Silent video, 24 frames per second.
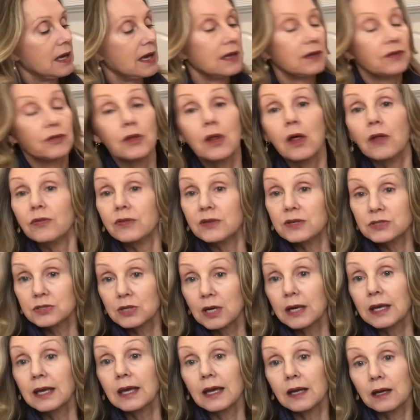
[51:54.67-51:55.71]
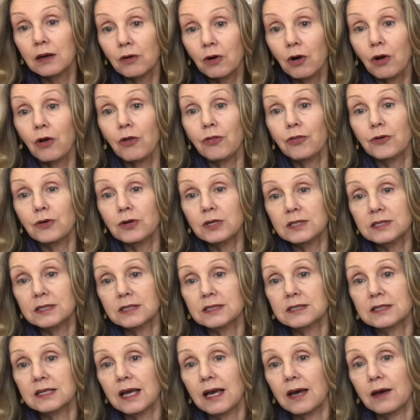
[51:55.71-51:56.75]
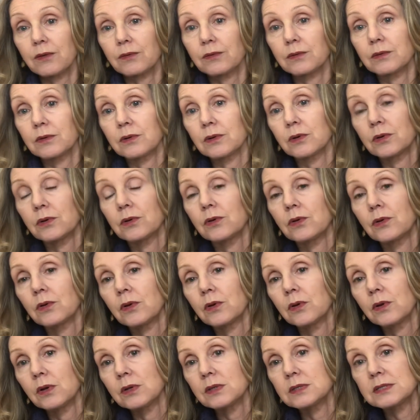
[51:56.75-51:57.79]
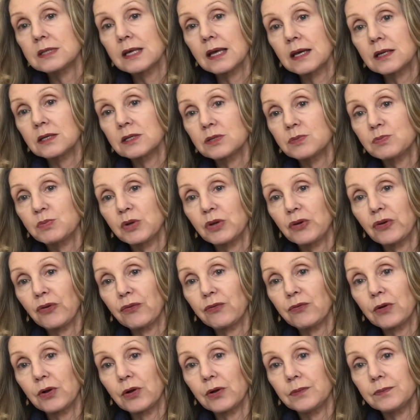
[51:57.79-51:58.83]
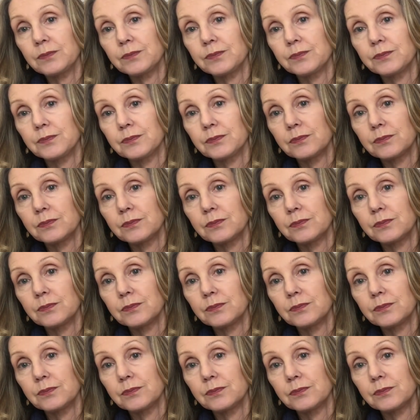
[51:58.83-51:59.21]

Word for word: And these, again, are all 36 count. Sand is beautiful.